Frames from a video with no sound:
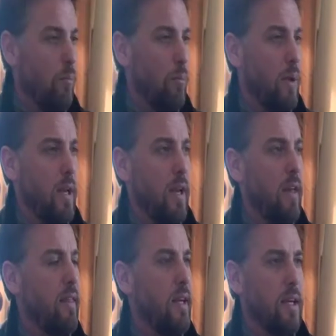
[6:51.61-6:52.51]
but
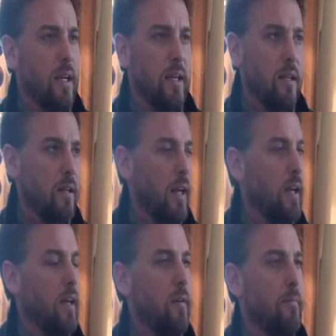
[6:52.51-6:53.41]
nothing like
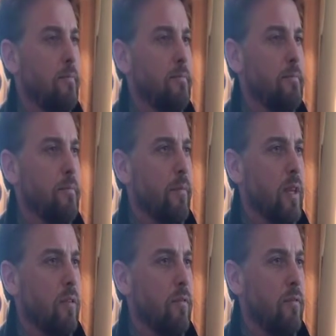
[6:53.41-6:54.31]

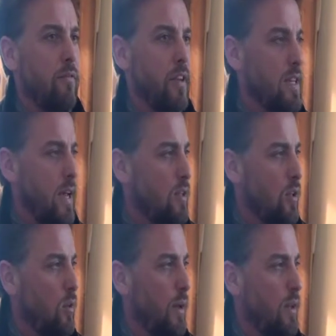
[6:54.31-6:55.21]

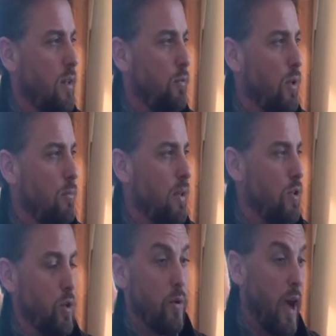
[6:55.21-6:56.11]
fantastical about it that really
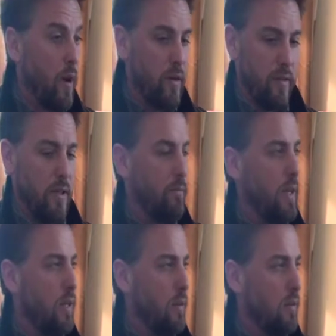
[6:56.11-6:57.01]
took you out of it
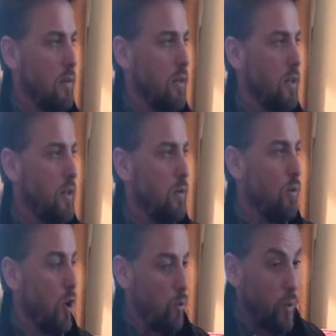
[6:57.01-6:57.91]
being,
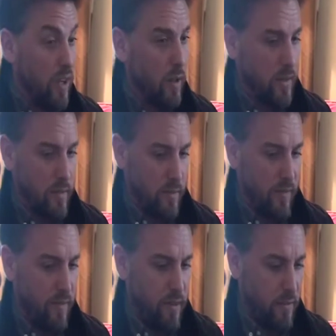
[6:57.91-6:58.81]
a real. It
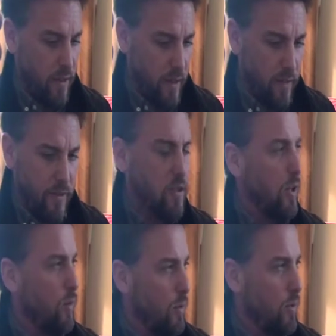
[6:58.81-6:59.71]
feels like
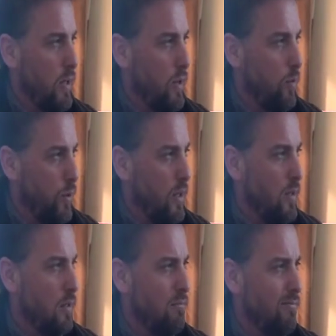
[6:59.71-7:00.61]
a real